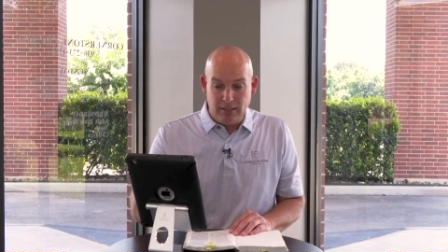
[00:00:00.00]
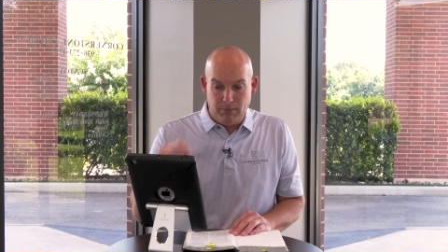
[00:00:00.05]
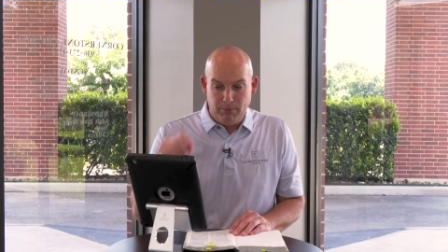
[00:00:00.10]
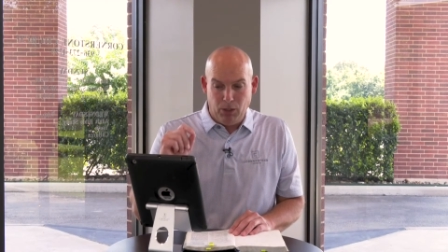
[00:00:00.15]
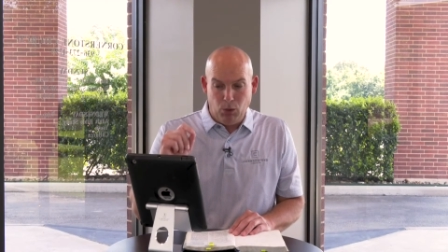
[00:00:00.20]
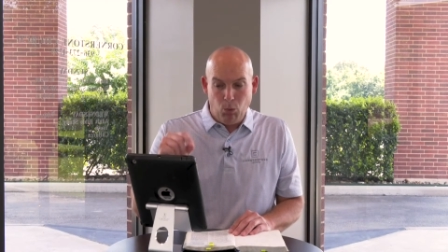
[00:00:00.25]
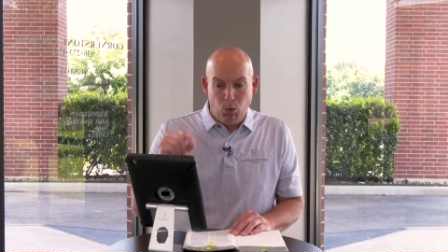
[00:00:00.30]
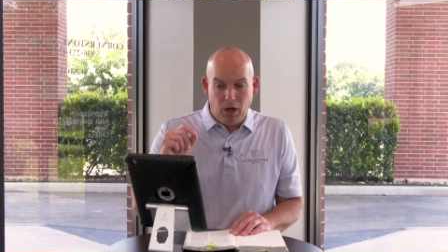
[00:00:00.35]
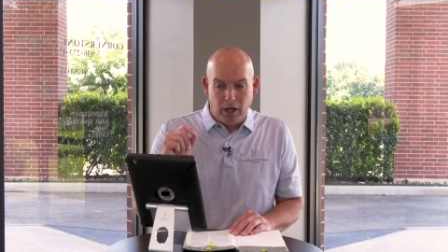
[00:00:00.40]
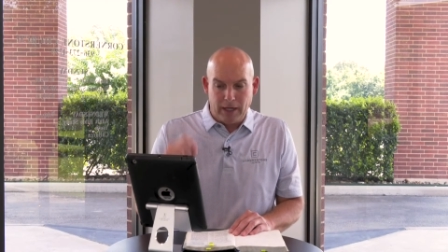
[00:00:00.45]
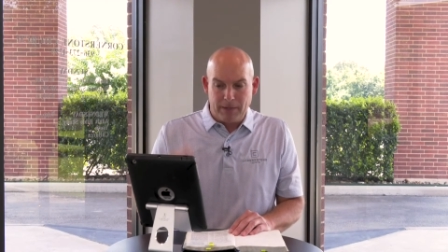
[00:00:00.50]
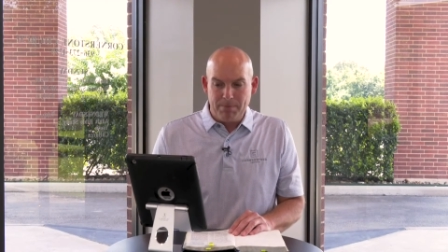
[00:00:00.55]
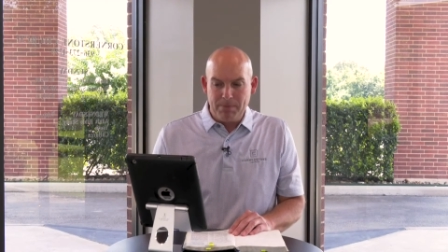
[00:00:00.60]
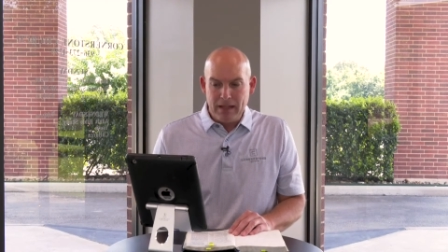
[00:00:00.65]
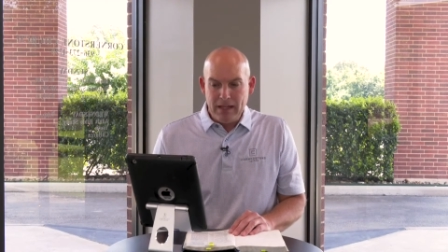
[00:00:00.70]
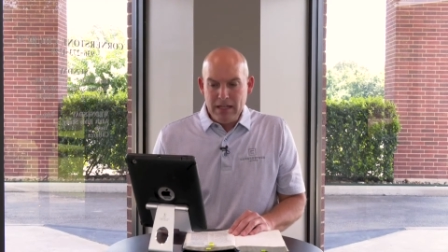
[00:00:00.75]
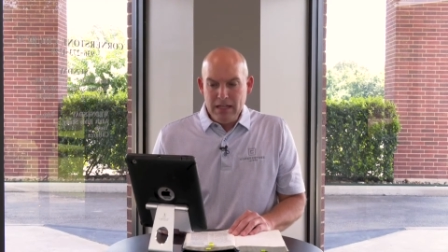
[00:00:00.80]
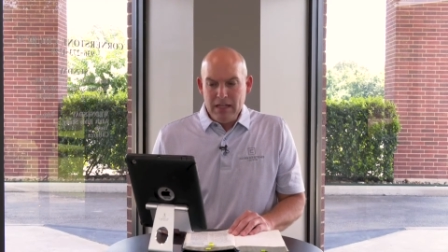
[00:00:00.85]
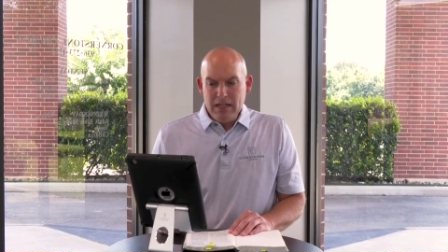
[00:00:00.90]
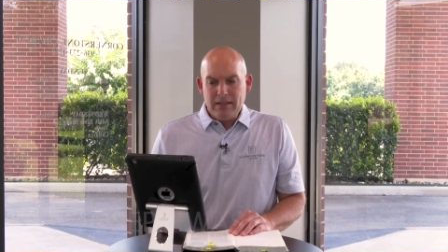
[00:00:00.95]
Number
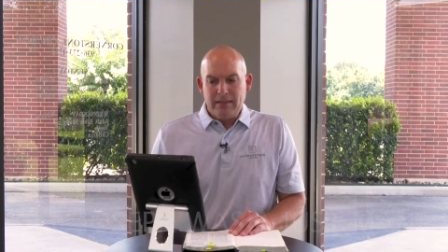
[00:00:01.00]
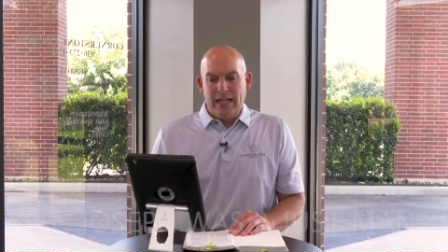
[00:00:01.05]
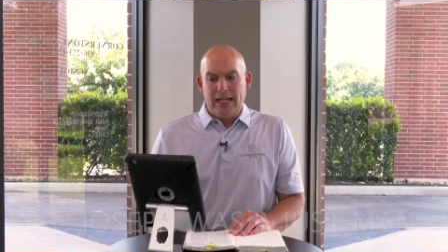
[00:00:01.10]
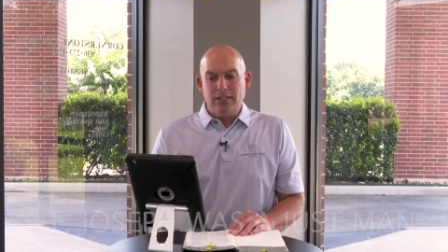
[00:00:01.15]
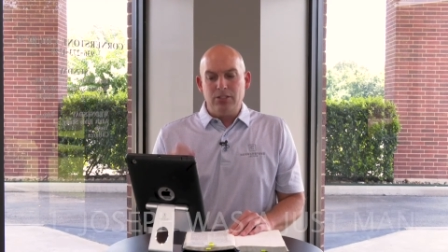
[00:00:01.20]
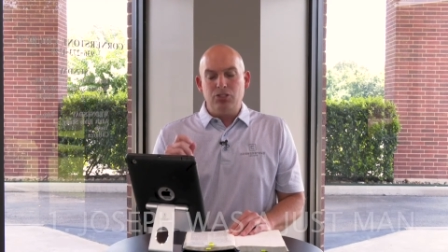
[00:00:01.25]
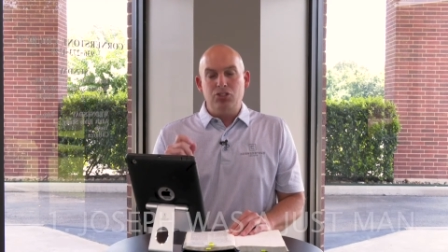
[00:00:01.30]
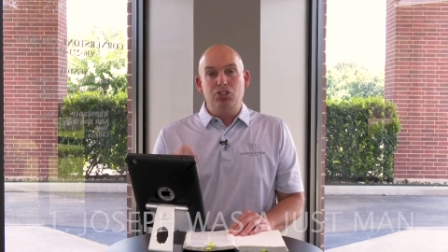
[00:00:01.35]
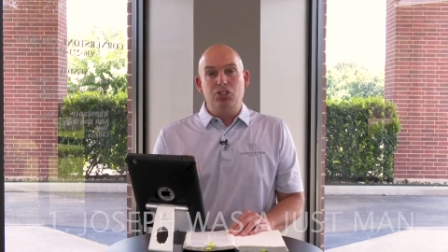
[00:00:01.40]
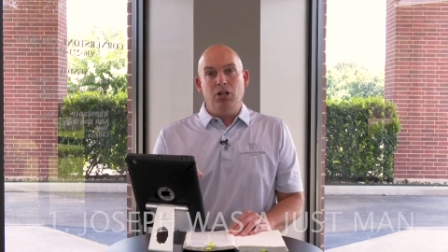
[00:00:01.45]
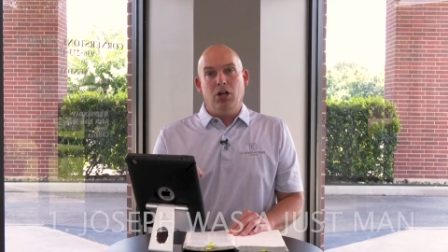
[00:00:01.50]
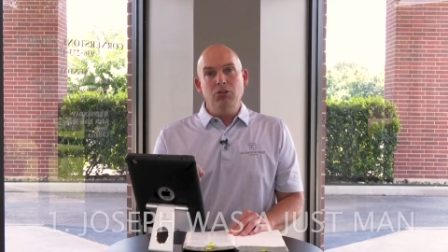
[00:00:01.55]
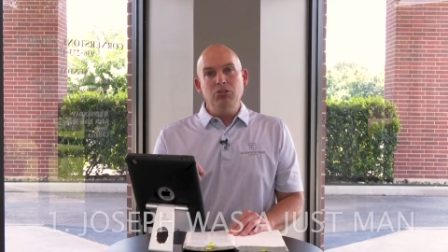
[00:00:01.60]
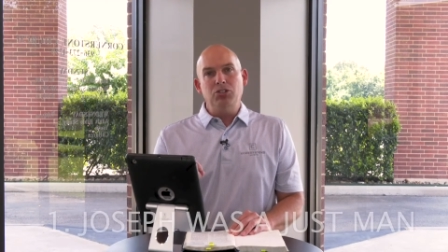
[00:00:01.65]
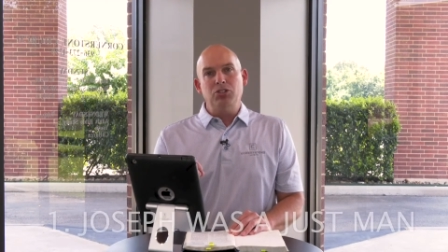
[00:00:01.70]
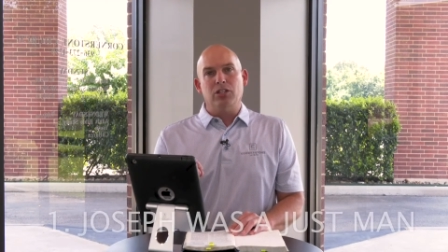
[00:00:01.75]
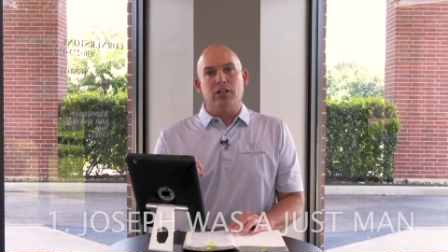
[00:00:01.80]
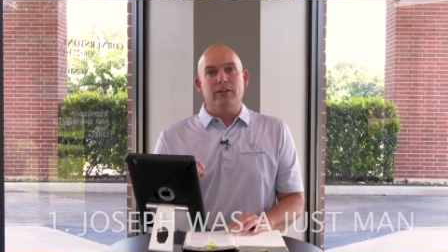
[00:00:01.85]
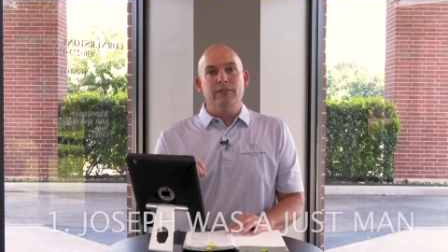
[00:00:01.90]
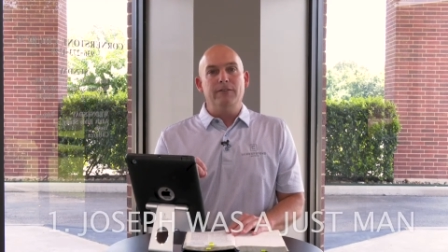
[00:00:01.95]
one, that
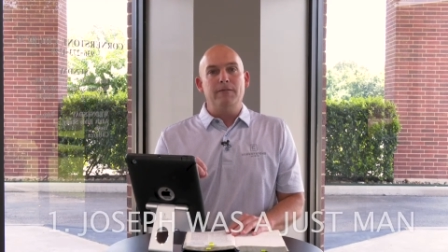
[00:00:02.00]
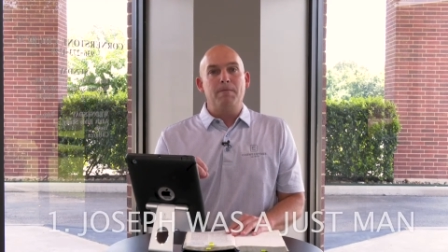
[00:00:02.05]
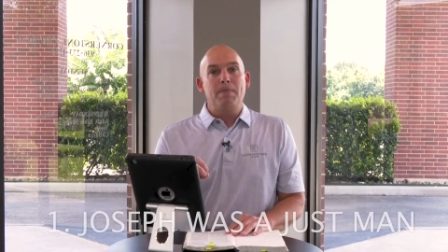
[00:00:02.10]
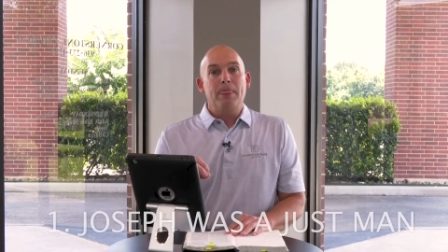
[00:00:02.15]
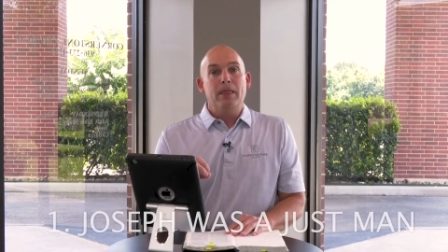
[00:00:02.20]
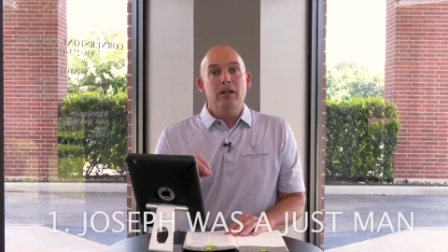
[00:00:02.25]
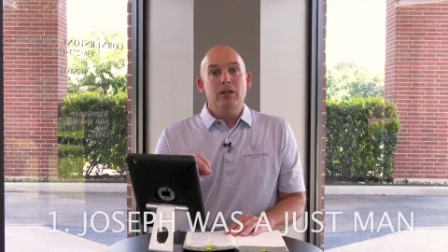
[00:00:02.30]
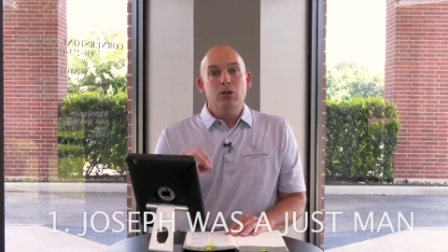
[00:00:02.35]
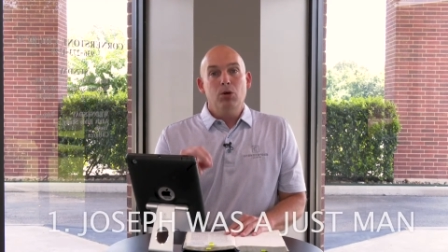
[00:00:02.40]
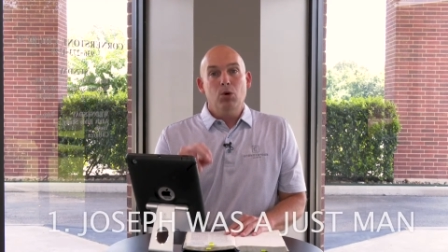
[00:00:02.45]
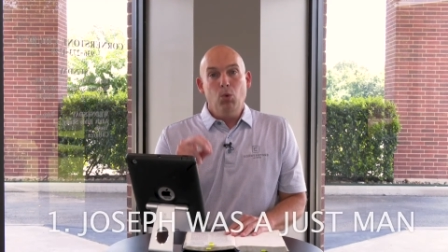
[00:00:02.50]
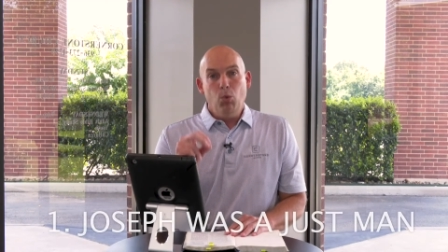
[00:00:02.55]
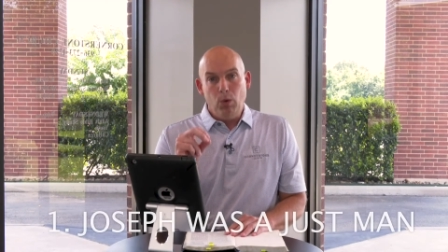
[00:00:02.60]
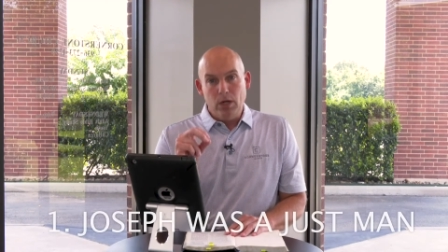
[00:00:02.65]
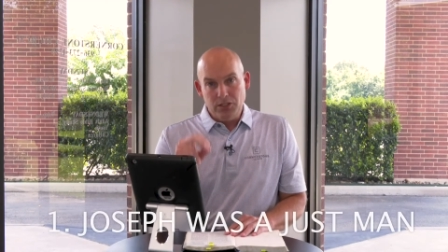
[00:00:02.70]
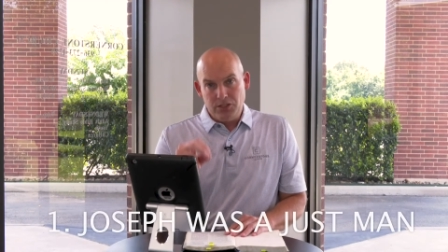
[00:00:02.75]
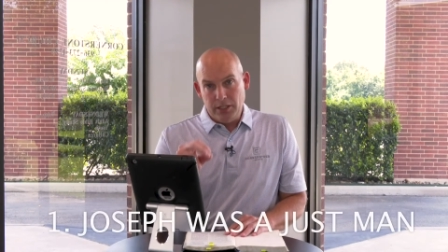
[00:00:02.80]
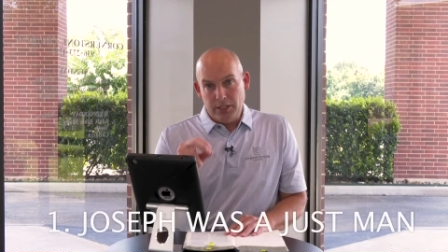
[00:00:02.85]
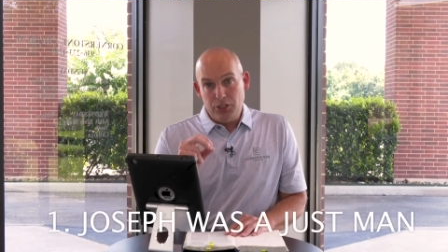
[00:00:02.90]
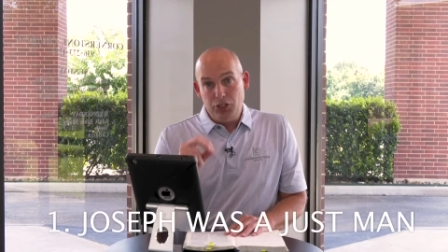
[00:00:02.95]
Joseph
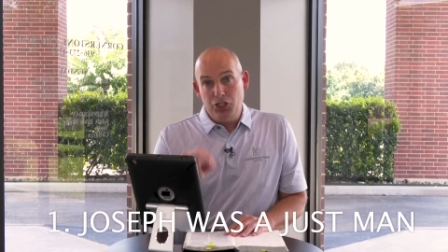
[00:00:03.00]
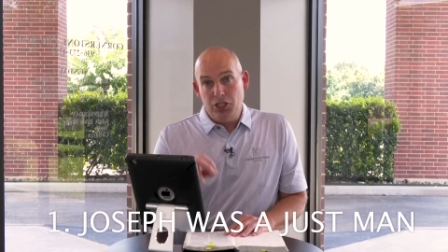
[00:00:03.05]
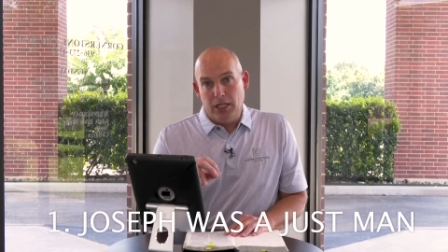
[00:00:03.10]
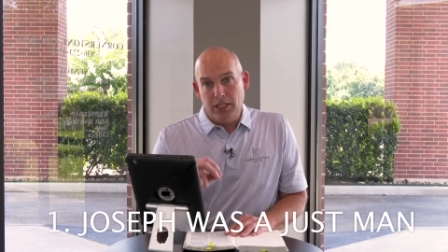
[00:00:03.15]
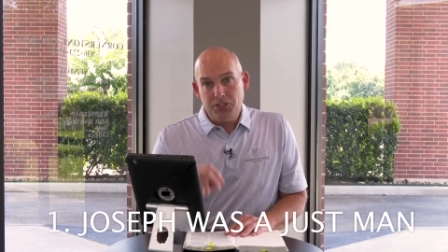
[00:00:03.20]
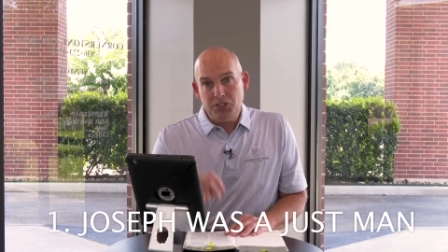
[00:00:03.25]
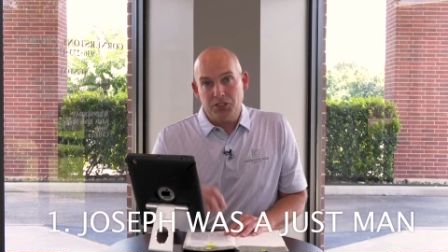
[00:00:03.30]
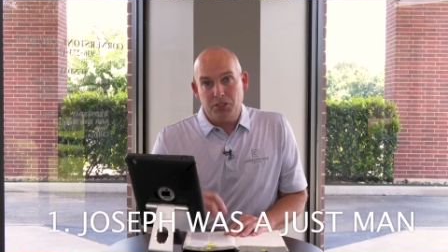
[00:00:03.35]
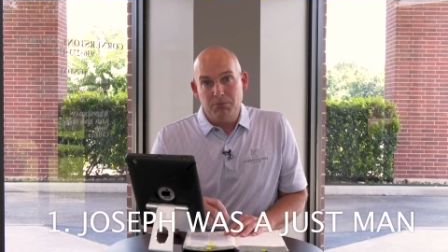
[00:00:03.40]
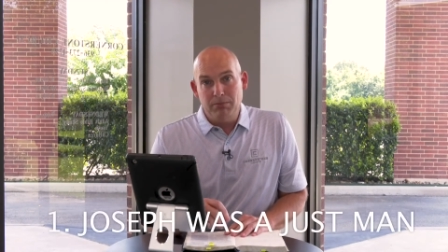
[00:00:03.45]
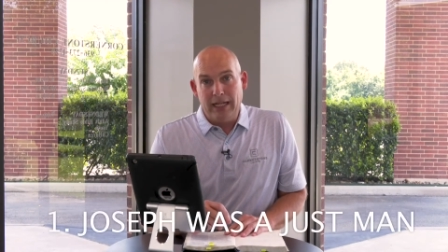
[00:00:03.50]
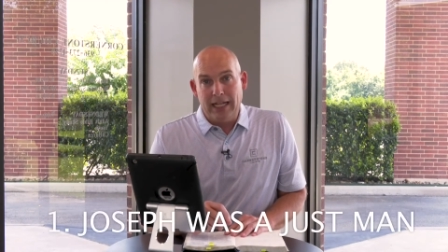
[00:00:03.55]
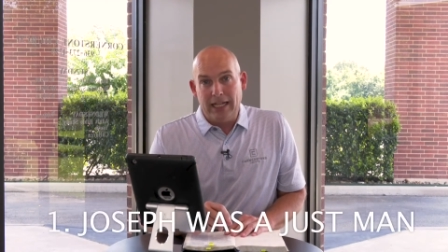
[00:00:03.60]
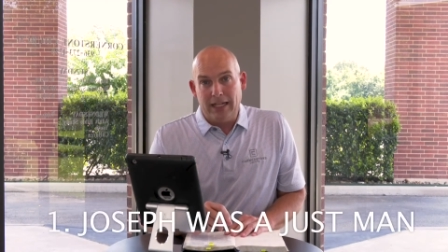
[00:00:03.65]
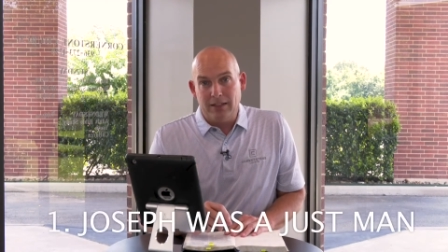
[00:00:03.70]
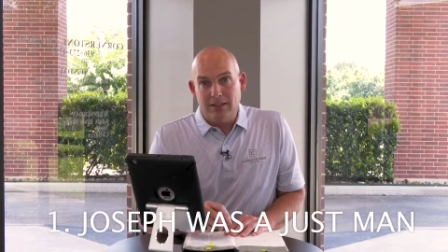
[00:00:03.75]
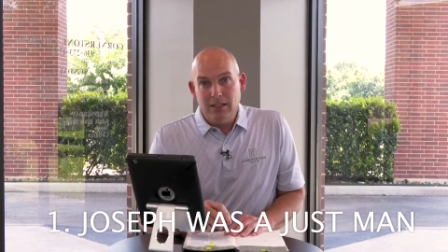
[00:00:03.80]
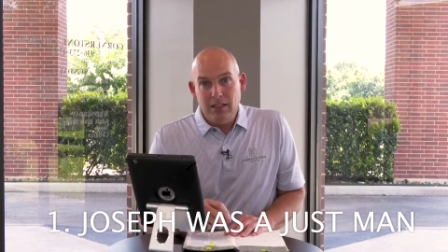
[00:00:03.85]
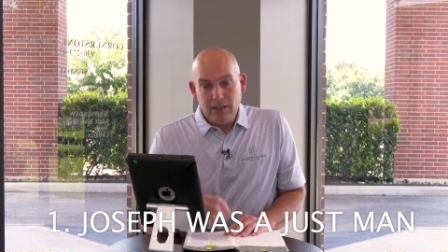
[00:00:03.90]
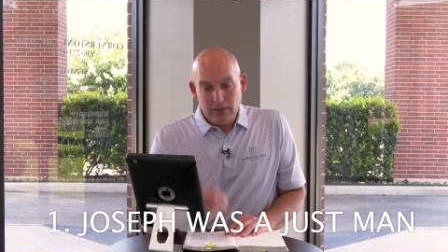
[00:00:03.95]
was a just
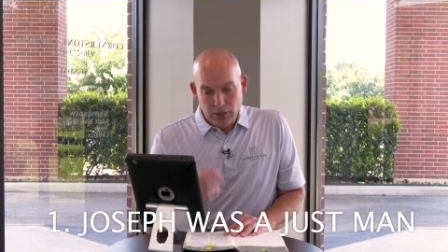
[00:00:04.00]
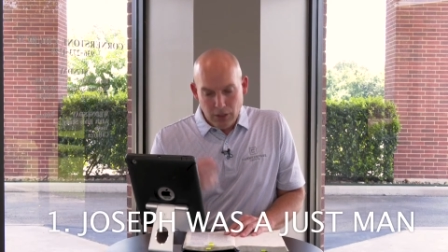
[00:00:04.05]
man.